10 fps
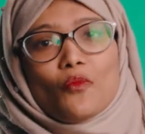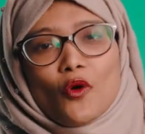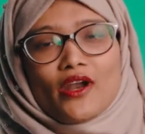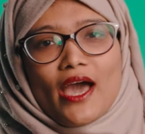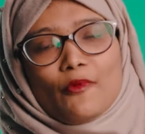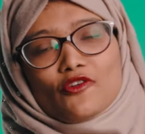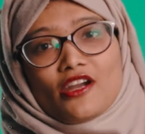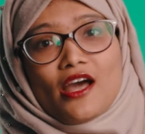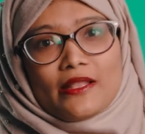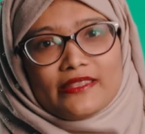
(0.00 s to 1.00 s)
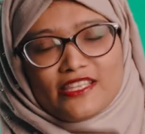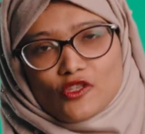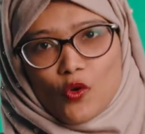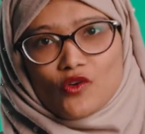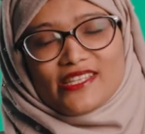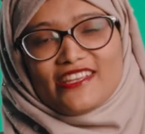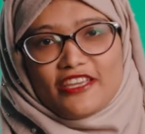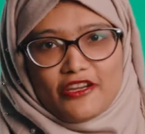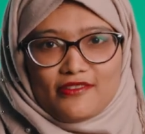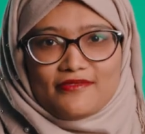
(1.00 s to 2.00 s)
more about this course in
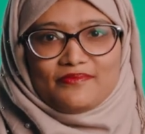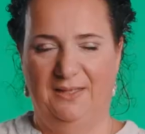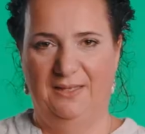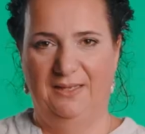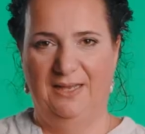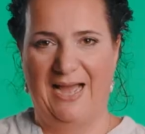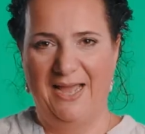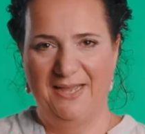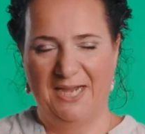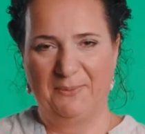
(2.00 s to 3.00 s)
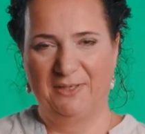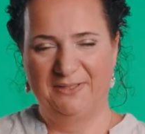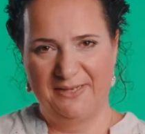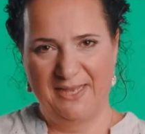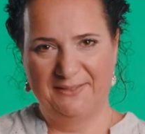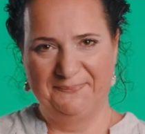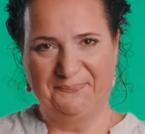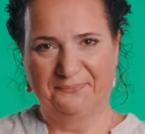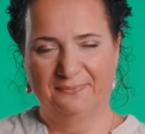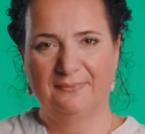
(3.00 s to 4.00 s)
here. Hi, I'm Adrienn.
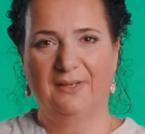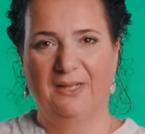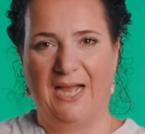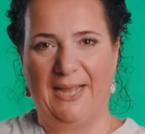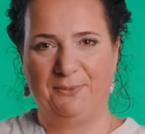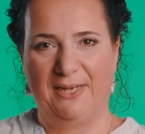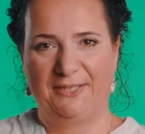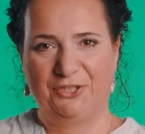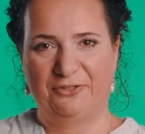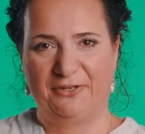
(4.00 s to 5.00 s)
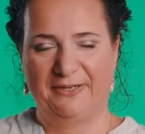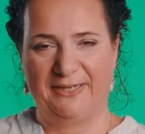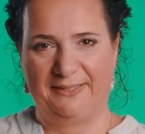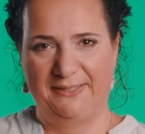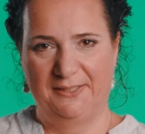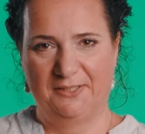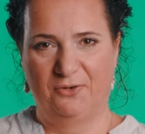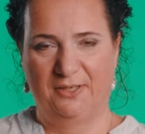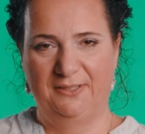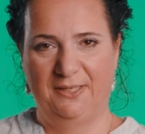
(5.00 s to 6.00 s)
I'm a lecturer and thesis
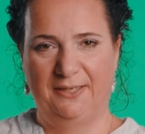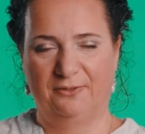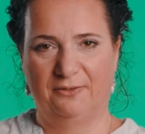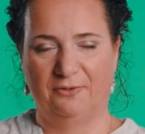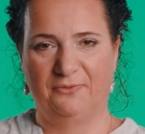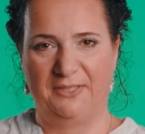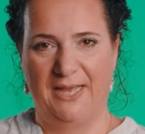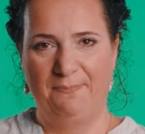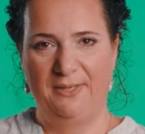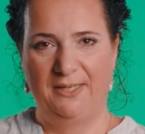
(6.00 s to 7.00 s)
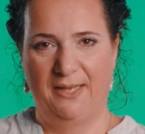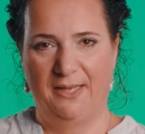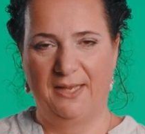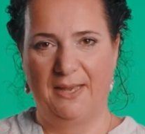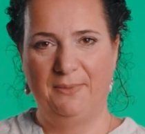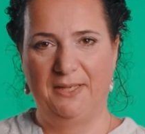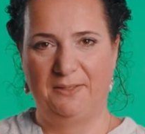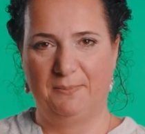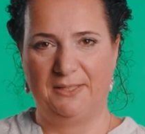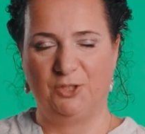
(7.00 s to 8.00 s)
coordinator of the MBA MA
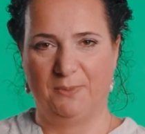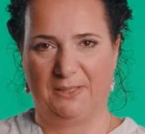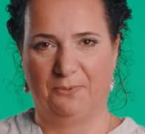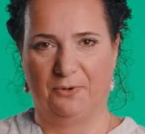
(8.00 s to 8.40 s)
in Management